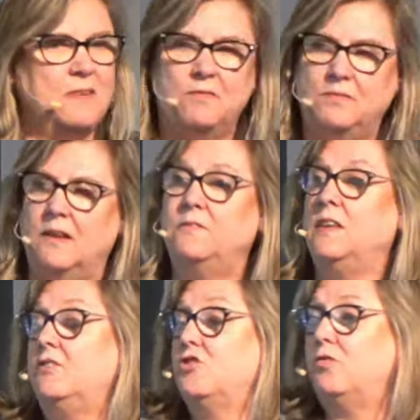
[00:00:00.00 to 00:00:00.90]
self-love that
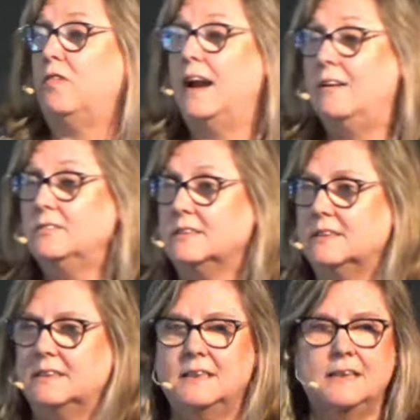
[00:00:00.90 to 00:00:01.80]
is
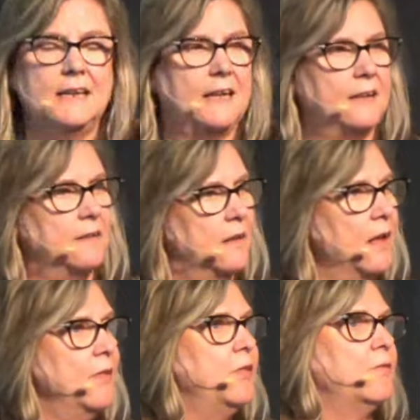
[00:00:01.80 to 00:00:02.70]
grounded in
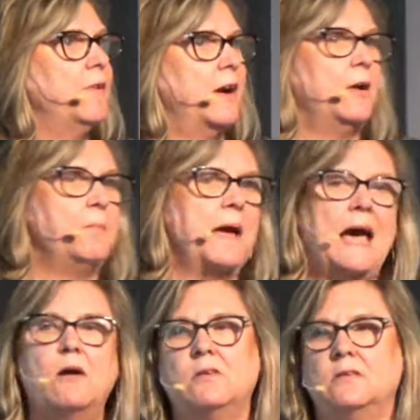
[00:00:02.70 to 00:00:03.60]
the very
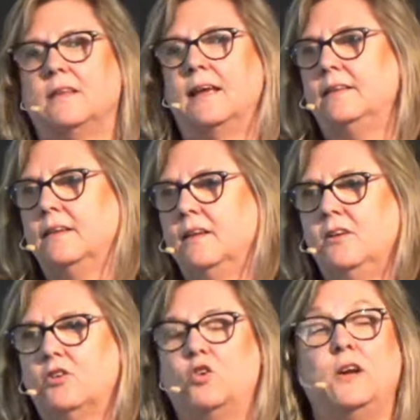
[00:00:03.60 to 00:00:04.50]
power that
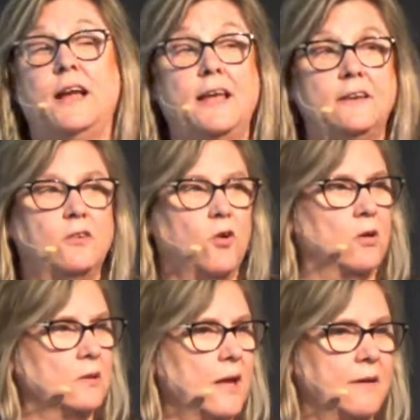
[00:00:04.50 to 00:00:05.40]
created
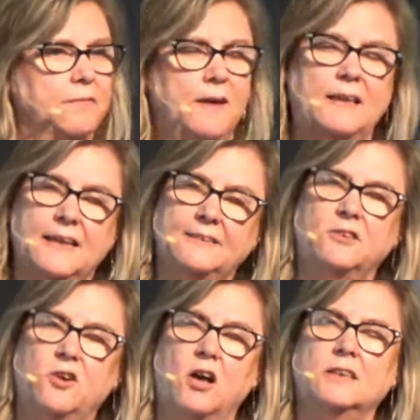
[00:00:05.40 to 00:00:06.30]
all life. I like to
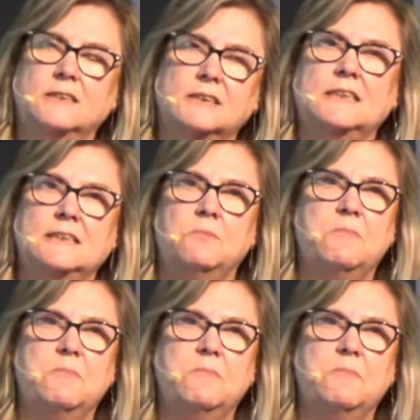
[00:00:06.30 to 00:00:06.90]
call it the thing that